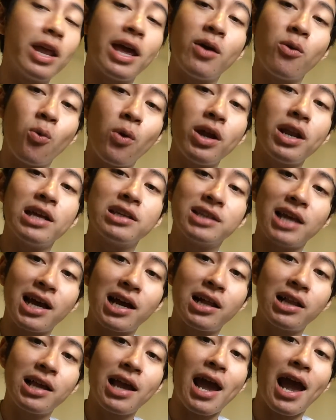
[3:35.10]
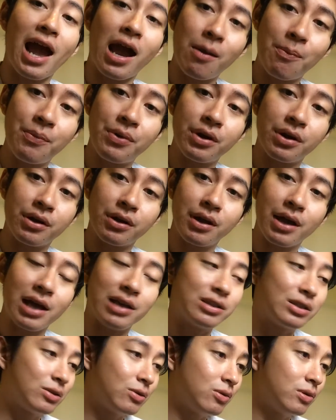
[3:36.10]
And what exactly happened
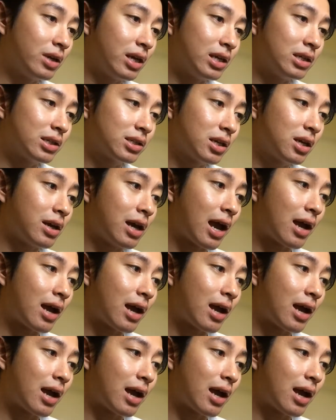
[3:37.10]
as soon as